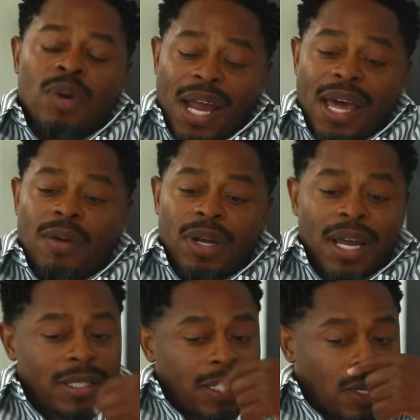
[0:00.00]
what
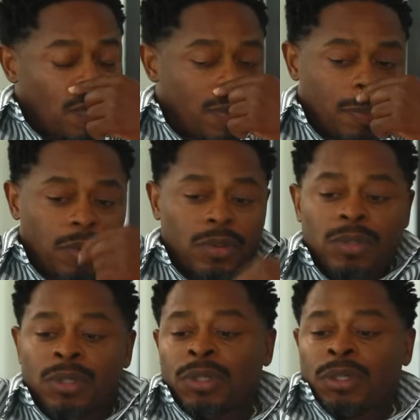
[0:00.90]
I tell people
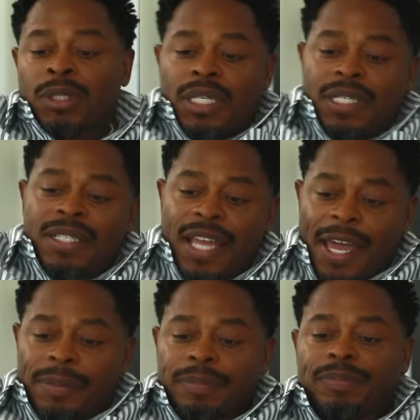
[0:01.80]
is
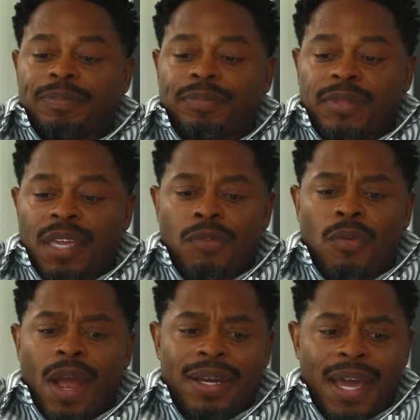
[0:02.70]
that even
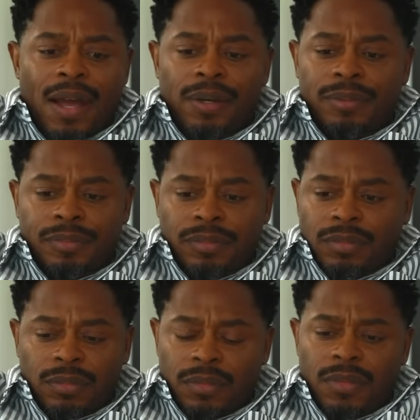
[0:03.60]
right now,
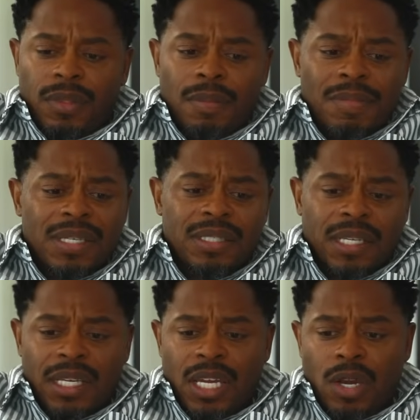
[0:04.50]
me
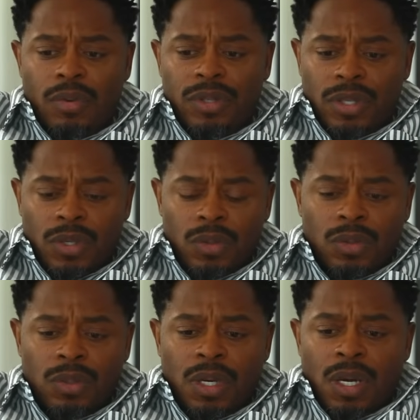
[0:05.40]
sitting here with
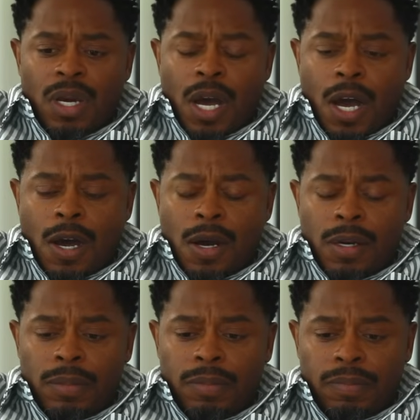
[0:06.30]
you,
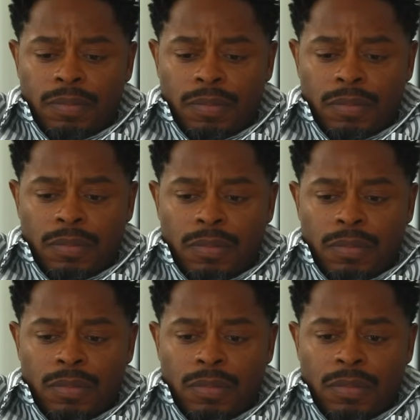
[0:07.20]
um,
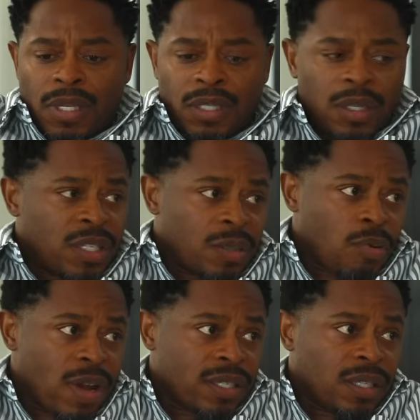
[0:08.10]
is a
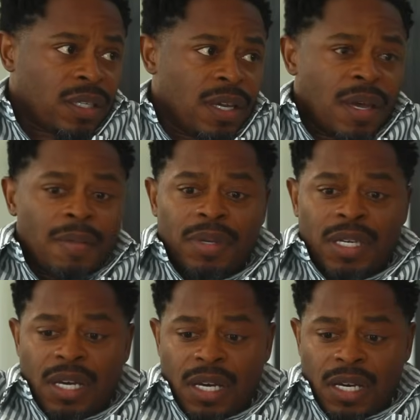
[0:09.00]
present,
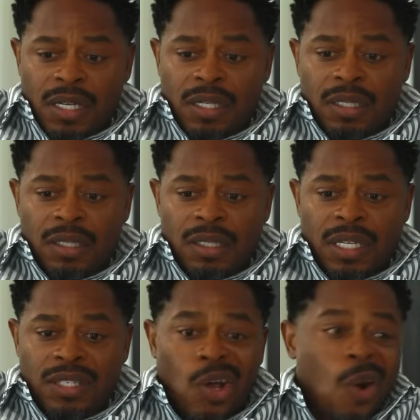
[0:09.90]
because
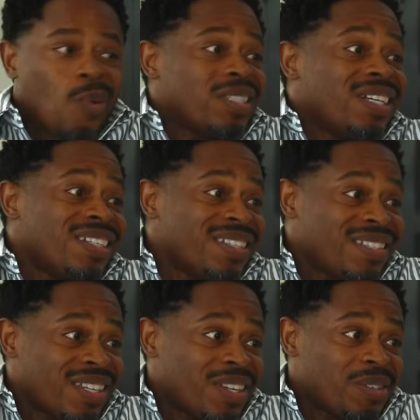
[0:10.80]
it's always good to
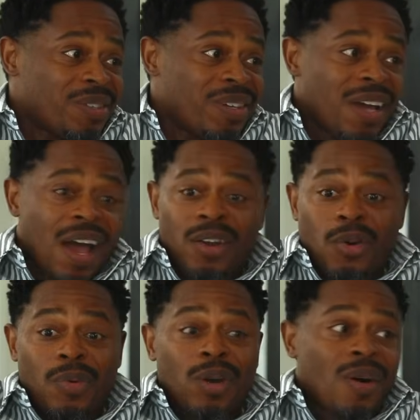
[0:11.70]
see you. I know
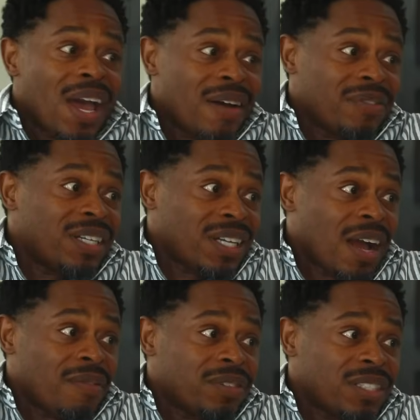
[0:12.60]
we're gonna have good
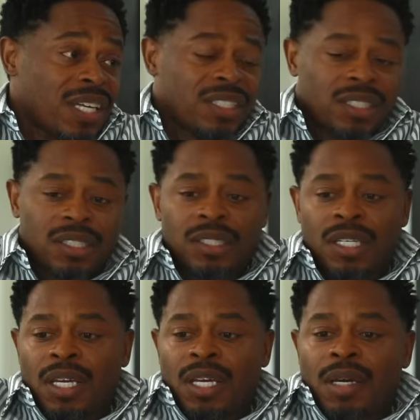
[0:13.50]
conversation,
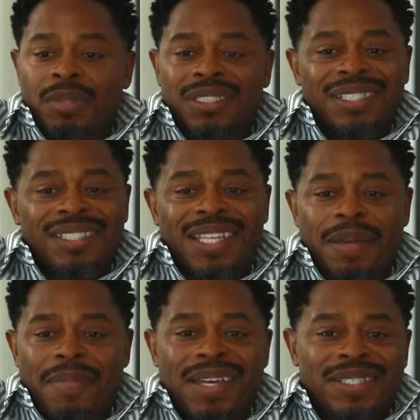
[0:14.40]
but just
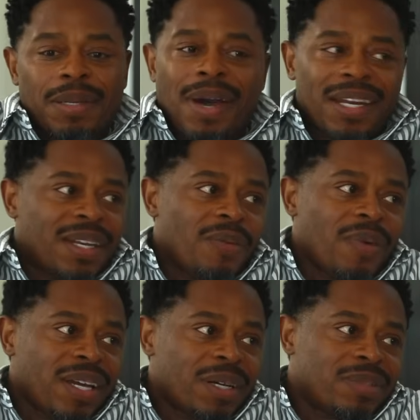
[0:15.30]
think, man, somebody didn't
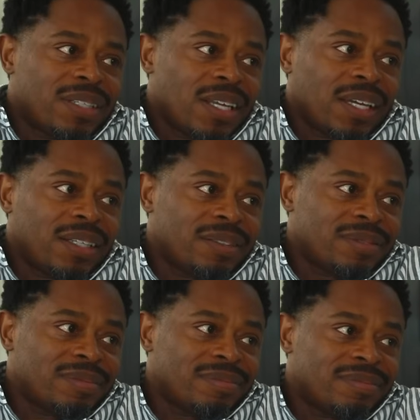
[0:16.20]
wake up today.
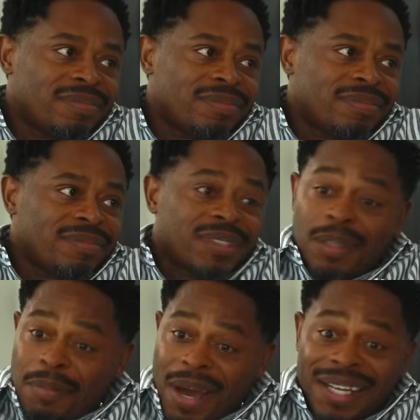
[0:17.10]

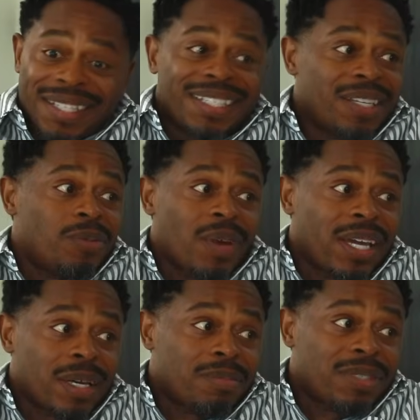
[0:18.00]
Somebody didn't
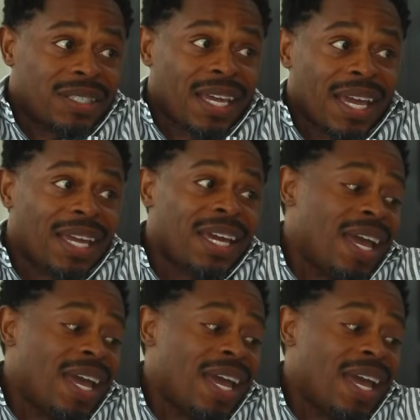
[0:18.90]
wake up today